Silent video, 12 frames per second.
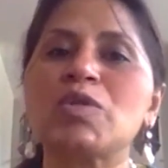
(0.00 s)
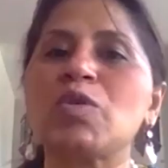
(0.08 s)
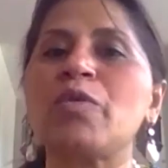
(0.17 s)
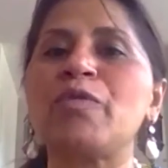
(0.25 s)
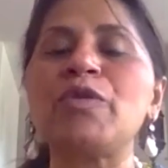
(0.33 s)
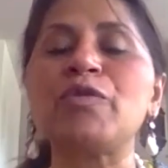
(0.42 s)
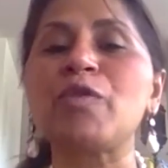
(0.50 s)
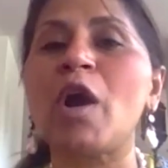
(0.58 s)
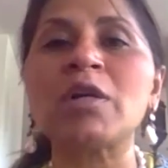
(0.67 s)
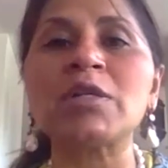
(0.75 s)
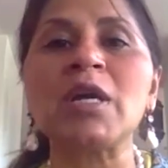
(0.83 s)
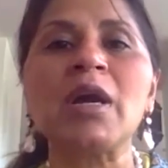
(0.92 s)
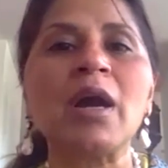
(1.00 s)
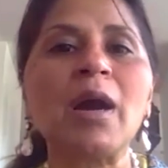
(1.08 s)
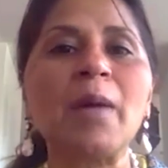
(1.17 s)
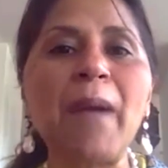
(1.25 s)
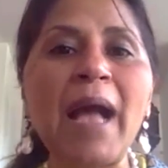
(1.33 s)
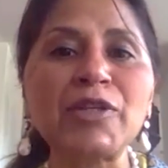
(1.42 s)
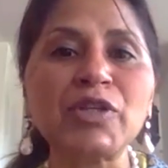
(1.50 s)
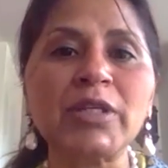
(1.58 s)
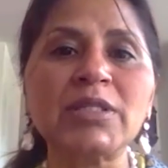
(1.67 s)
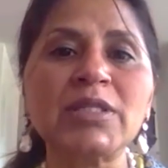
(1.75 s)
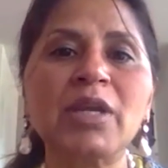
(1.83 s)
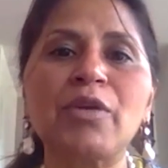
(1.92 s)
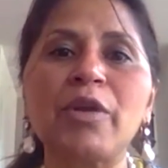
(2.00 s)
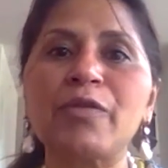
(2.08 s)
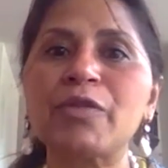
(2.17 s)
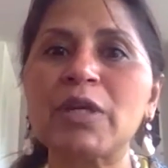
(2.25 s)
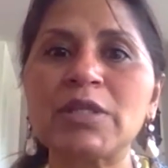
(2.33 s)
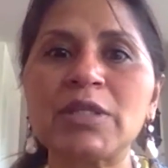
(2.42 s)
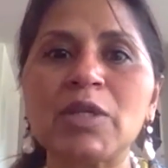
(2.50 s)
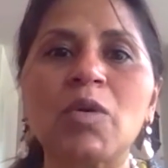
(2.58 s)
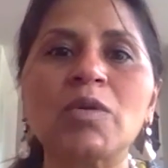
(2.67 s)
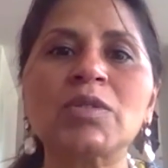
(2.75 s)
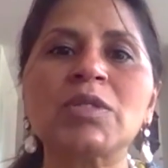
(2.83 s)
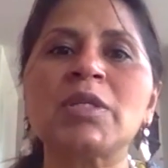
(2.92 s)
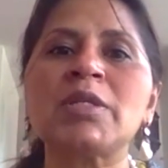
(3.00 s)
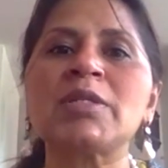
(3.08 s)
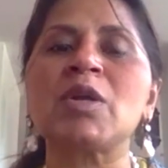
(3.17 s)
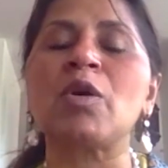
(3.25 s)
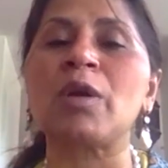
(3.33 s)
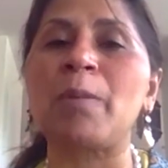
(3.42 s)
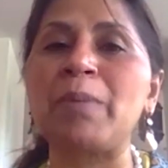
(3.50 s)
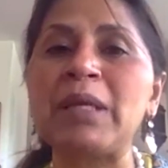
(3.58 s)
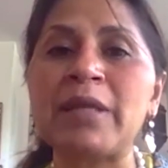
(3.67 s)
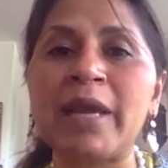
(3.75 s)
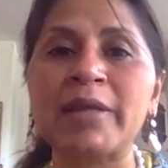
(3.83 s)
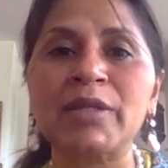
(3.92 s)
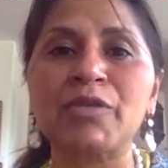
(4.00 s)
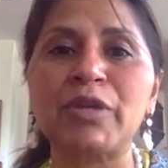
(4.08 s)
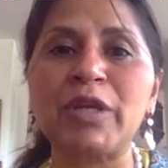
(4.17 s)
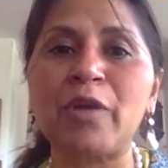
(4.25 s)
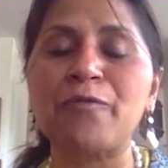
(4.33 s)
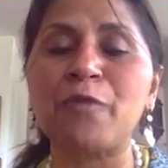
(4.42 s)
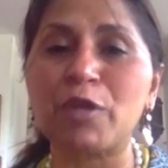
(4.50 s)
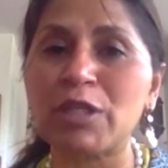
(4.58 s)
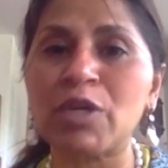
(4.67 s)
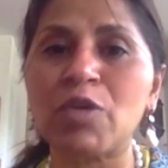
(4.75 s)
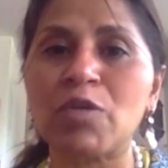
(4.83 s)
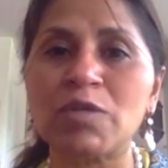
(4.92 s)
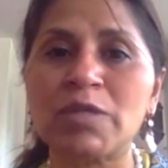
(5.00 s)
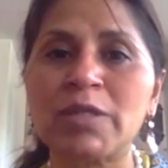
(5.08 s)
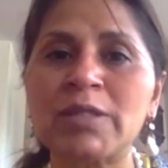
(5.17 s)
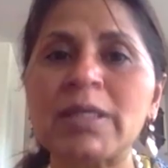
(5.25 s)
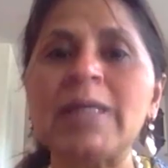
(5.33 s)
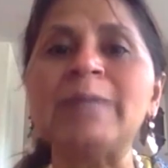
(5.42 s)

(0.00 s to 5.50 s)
so if you've got a bachelor's degree of 30 courses or a BTech degree of 40 courses,